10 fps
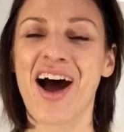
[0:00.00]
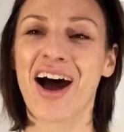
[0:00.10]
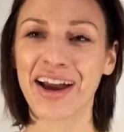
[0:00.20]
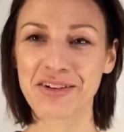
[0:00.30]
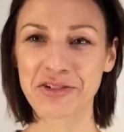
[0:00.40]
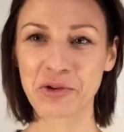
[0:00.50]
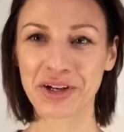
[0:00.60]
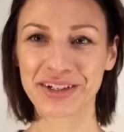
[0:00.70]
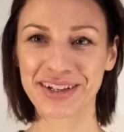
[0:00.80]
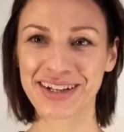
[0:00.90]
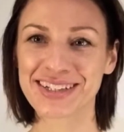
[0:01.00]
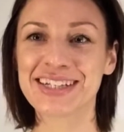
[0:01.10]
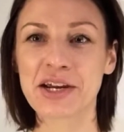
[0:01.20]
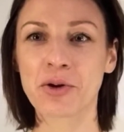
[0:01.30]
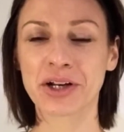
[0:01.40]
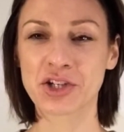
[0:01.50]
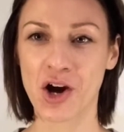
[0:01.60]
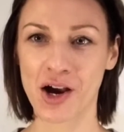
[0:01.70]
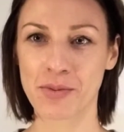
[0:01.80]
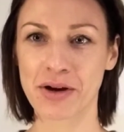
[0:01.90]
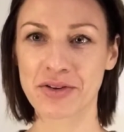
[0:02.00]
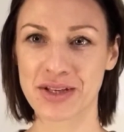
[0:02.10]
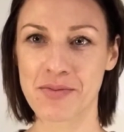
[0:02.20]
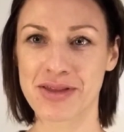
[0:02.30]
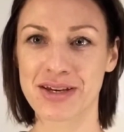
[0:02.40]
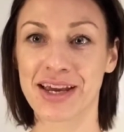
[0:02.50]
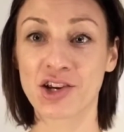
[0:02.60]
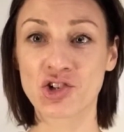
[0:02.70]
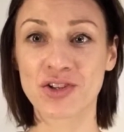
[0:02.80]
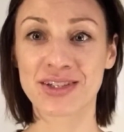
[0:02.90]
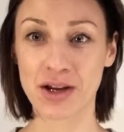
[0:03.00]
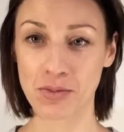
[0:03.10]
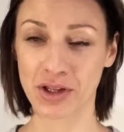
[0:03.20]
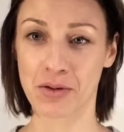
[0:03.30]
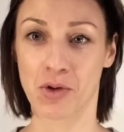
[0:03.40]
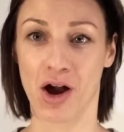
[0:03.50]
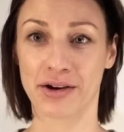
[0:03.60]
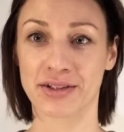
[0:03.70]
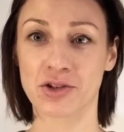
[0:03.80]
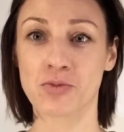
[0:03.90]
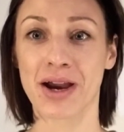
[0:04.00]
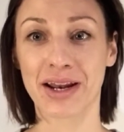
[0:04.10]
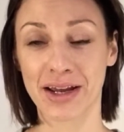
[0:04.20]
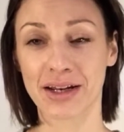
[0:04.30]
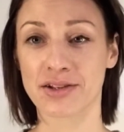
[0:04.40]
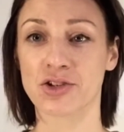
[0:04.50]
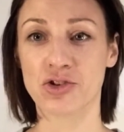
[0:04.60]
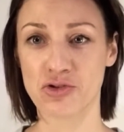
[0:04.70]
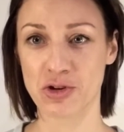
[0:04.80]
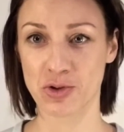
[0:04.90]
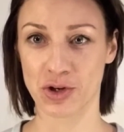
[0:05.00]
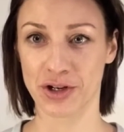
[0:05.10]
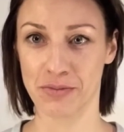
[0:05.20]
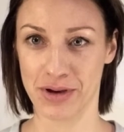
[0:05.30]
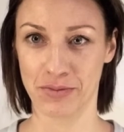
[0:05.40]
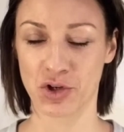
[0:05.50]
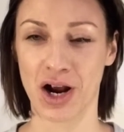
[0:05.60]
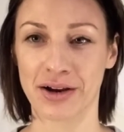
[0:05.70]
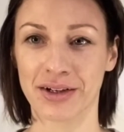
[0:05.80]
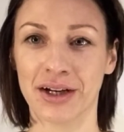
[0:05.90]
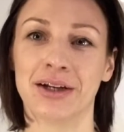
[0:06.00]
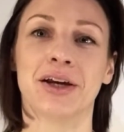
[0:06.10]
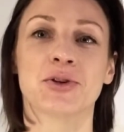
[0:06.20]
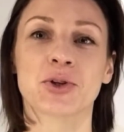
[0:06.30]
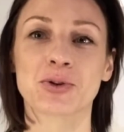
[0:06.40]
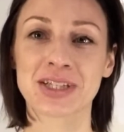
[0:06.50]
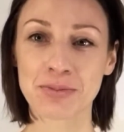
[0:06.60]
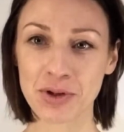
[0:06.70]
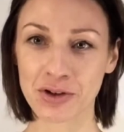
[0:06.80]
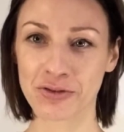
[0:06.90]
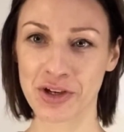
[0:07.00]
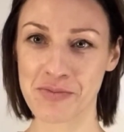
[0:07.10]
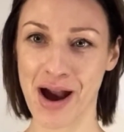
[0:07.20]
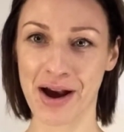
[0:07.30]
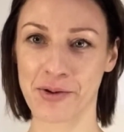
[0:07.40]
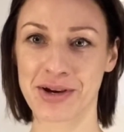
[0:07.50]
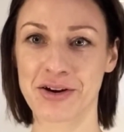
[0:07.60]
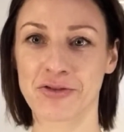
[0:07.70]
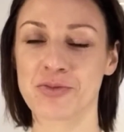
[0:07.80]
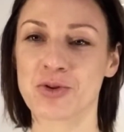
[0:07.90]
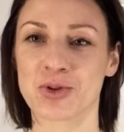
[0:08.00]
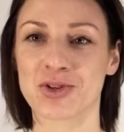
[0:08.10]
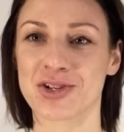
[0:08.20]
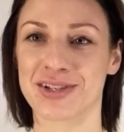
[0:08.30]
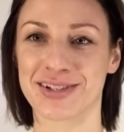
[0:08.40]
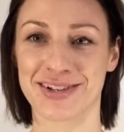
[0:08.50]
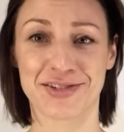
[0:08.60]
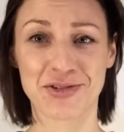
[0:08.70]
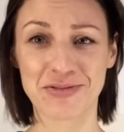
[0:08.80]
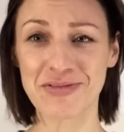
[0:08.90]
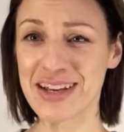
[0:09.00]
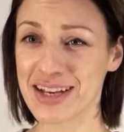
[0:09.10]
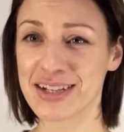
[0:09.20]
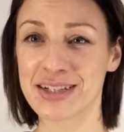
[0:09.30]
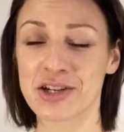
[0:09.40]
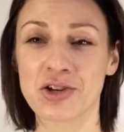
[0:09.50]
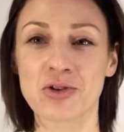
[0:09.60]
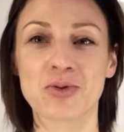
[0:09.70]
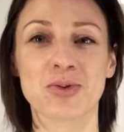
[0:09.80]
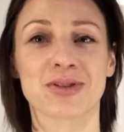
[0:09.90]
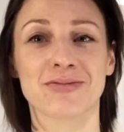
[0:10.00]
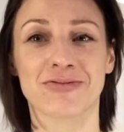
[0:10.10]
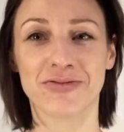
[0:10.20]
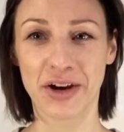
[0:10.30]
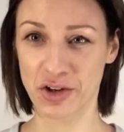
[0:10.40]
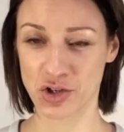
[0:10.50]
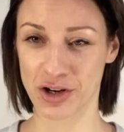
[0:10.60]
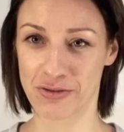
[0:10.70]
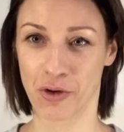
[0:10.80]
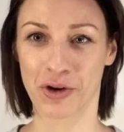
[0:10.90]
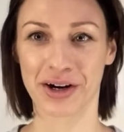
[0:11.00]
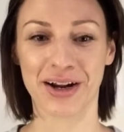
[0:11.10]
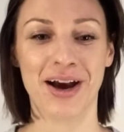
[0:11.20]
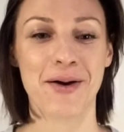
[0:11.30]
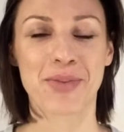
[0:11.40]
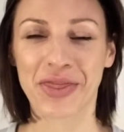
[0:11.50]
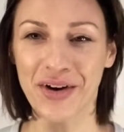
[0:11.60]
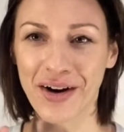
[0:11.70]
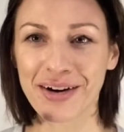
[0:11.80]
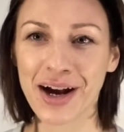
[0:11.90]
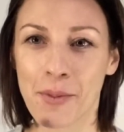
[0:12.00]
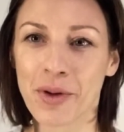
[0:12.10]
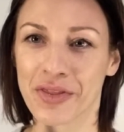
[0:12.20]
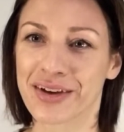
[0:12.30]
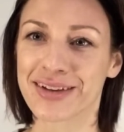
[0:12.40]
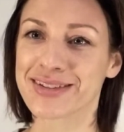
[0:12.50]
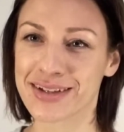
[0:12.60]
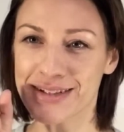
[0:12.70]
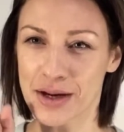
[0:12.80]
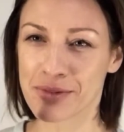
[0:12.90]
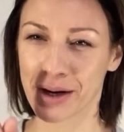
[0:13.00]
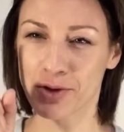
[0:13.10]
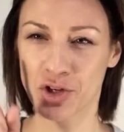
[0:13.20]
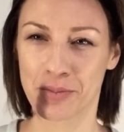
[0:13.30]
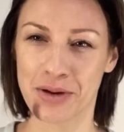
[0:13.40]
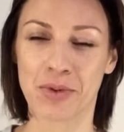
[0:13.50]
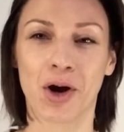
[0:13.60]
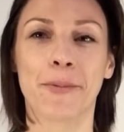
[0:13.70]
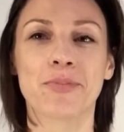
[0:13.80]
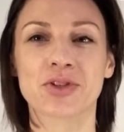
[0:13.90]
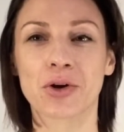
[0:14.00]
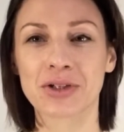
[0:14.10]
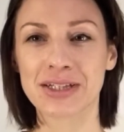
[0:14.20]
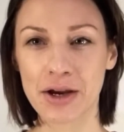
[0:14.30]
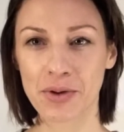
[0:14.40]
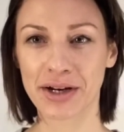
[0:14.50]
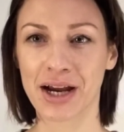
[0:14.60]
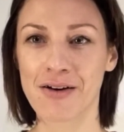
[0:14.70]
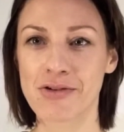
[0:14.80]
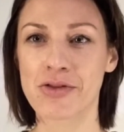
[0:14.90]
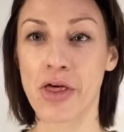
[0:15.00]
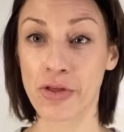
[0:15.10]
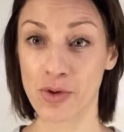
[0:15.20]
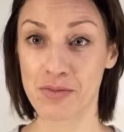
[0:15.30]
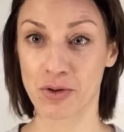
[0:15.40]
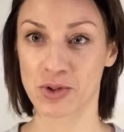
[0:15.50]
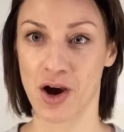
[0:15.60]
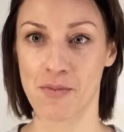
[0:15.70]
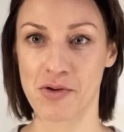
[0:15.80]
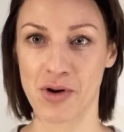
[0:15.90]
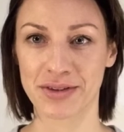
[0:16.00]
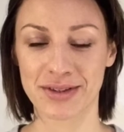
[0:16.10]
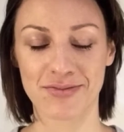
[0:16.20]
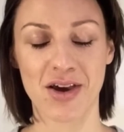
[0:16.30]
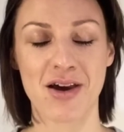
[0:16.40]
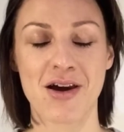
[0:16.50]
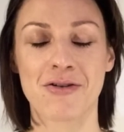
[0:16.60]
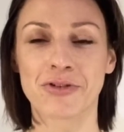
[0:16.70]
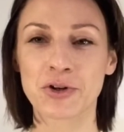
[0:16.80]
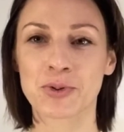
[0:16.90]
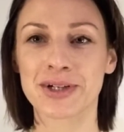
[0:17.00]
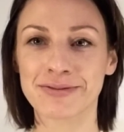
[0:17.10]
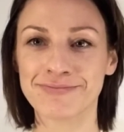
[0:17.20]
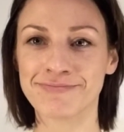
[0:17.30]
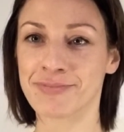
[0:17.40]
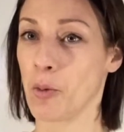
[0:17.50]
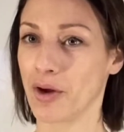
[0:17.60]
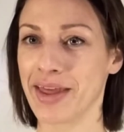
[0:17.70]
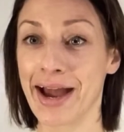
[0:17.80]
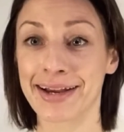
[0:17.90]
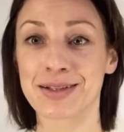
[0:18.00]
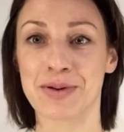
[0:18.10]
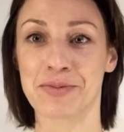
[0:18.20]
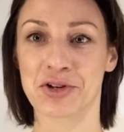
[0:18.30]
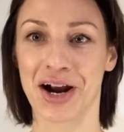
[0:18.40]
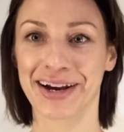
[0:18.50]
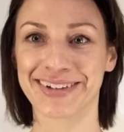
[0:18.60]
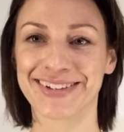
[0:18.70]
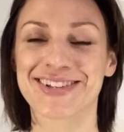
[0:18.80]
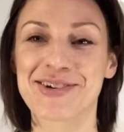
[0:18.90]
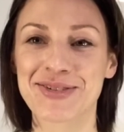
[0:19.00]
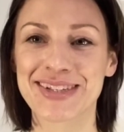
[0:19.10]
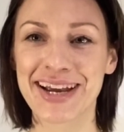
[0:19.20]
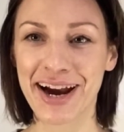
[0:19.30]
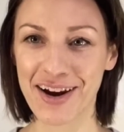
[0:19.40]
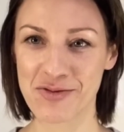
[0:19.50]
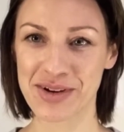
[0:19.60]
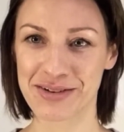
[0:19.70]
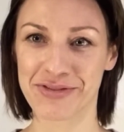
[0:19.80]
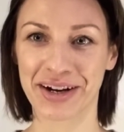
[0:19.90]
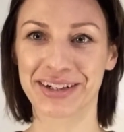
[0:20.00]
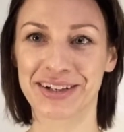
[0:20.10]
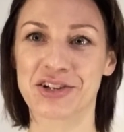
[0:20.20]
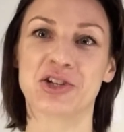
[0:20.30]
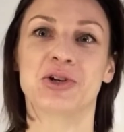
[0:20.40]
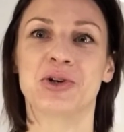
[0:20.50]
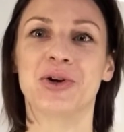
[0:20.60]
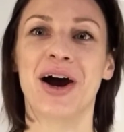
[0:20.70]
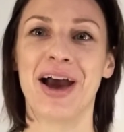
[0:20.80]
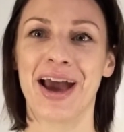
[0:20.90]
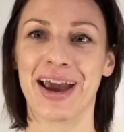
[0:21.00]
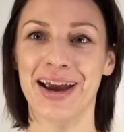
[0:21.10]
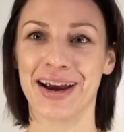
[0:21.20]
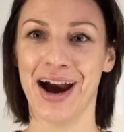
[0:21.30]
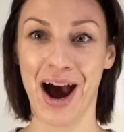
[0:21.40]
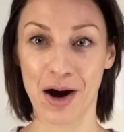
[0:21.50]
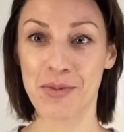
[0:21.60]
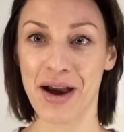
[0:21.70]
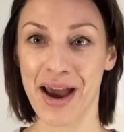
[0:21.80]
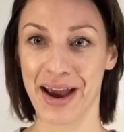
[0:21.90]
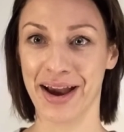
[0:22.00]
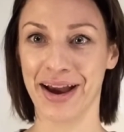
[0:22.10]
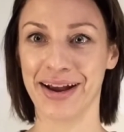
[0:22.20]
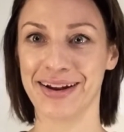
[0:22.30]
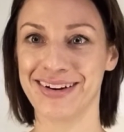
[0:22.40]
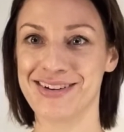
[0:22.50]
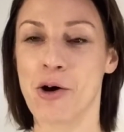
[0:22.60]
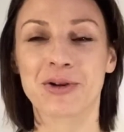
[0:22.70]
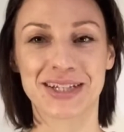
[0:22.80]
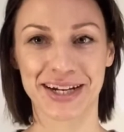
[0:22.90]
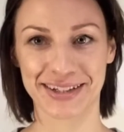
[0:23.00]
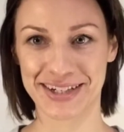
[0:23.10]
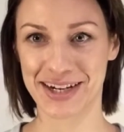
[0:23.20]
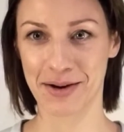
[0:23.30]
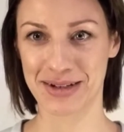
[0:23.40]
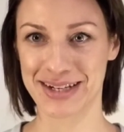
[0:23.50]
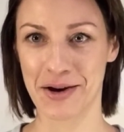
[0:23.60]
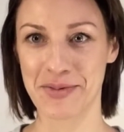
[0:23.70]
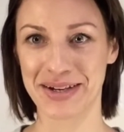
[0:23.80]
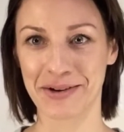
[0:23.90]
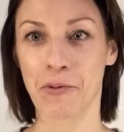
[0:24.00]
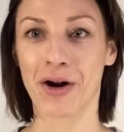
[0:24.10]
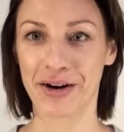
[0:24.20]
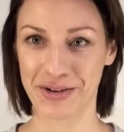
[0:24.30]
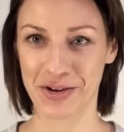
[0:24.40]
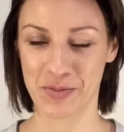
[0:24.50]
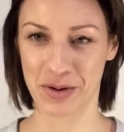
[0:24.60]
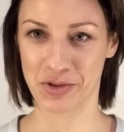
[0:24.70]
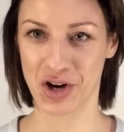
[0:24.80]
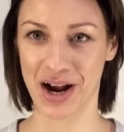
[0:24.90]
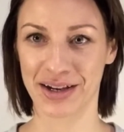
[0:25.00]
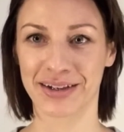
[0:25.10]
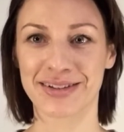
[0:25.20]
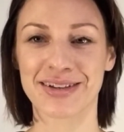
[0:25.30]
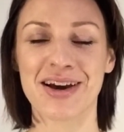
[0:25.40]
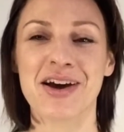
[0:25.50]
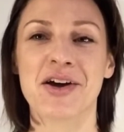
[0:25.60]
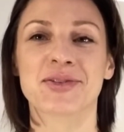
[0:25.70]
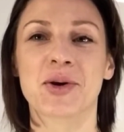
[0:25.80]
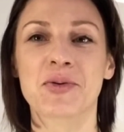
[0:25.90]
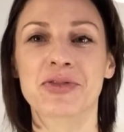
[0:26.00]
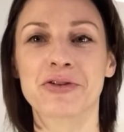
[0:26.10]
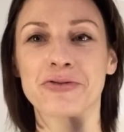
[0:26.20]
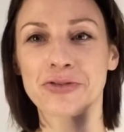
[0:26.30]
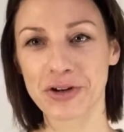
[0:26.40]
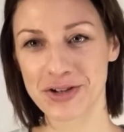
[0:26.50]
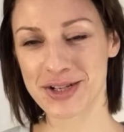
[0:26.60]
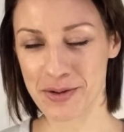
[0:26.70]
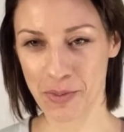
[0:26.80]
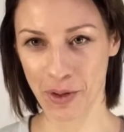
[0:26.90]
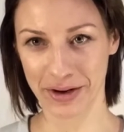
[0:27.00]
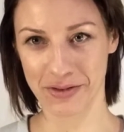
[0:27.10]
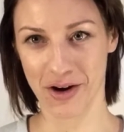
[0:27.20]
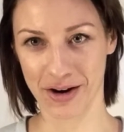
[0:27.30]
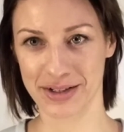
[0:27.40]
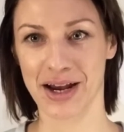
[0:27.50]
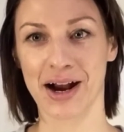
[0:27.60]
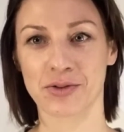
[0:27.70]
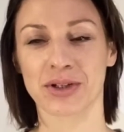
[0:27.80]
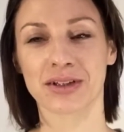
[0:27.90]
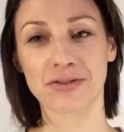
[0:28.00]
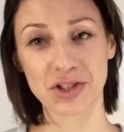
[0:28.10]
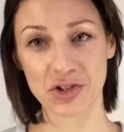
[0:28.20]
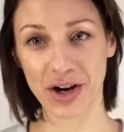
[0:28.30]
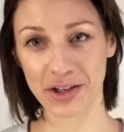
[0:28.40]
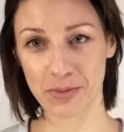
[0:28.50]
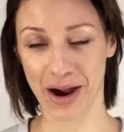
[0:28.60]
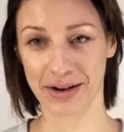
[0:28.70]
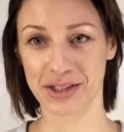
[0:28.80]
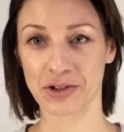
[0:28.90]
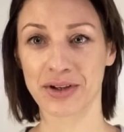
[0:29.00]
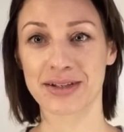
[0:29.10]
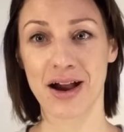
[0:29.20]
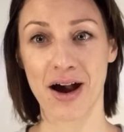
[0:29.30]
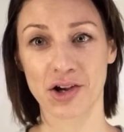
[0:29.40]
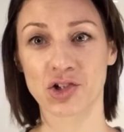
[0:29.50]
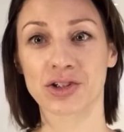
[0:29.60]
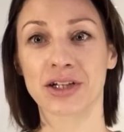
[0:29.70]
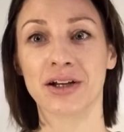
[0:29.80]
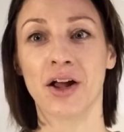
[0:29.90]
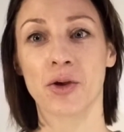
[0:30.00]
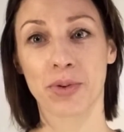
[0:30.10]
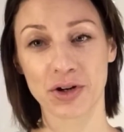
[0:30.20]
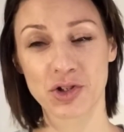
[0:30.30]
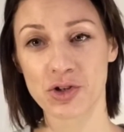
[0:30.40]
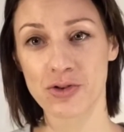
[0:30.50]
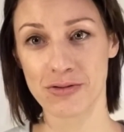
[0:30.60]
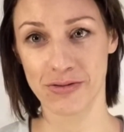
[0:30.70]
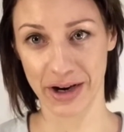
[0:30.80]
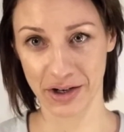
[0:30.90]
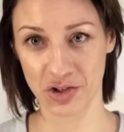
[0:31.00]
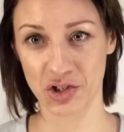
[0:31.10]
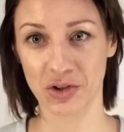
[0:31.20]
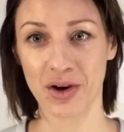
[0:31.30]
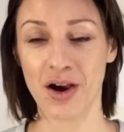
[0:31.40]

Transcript: Hi everyone! Today we're going to talk about some of the occasional stumbling blocks you might hit as a new user in BIM Track. So typical feedback we hear from users is it's easy to use, very straightforward, but there are a couple things that sometimes trip people up. So today we're going to cover the three most common ones. First one, what the heck is BIM Track? So say I've been invited to a hub and no one's taken the time to tell me what on earth BIM Track is. So the first point of contact we'd love to direct you back to is actually the person who invited you.